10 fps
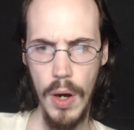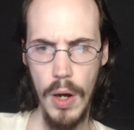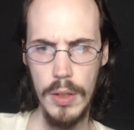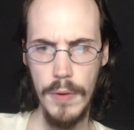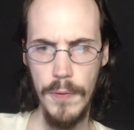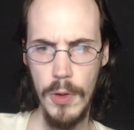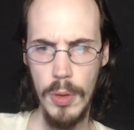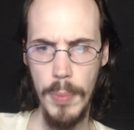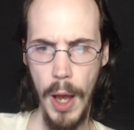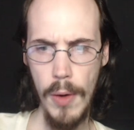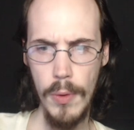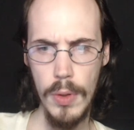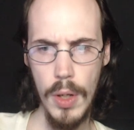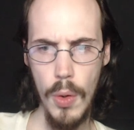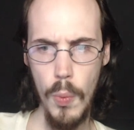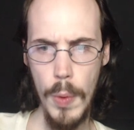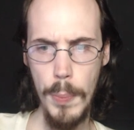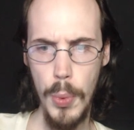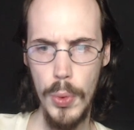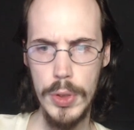on the field of battle
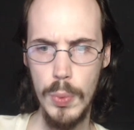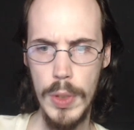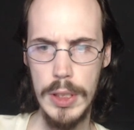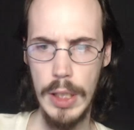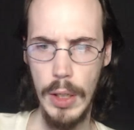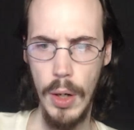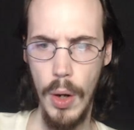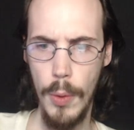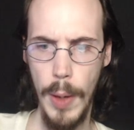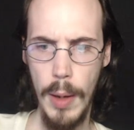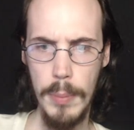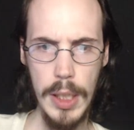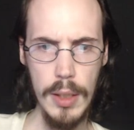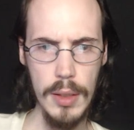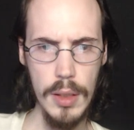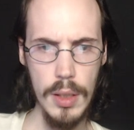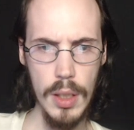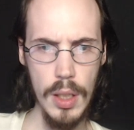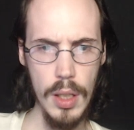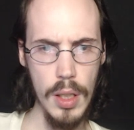with bullets whizzing all around me.
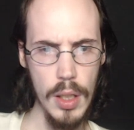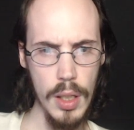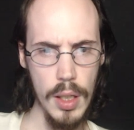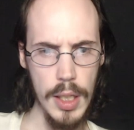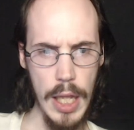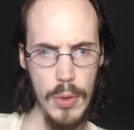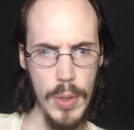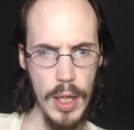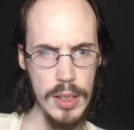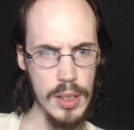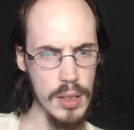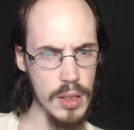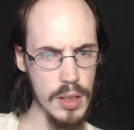Can you guess?